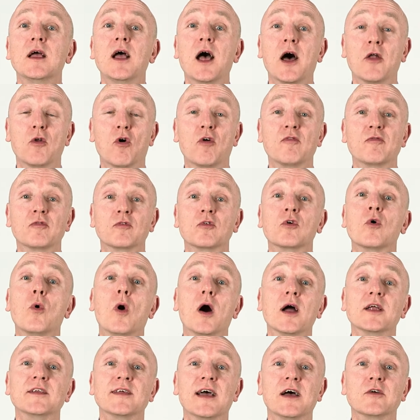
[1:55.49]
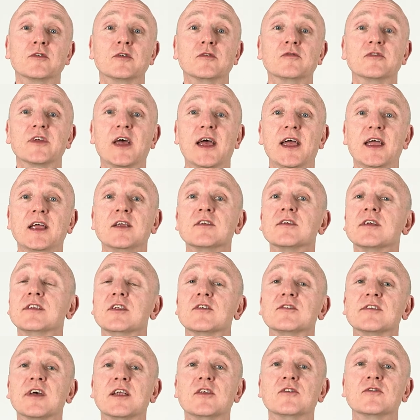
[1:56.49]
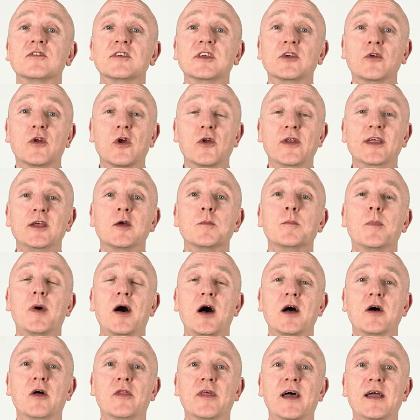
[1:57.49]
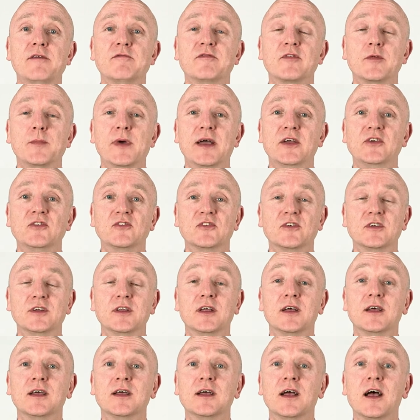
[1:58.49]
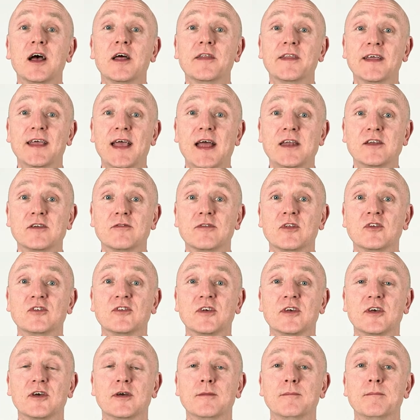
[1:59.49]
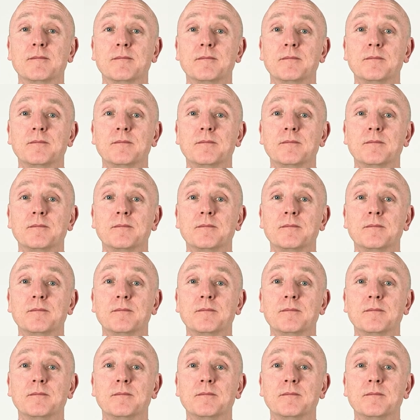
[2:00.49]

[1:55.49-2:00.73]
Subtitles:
and often quite out of date in the sense that you'd only compile that information at the end of the term.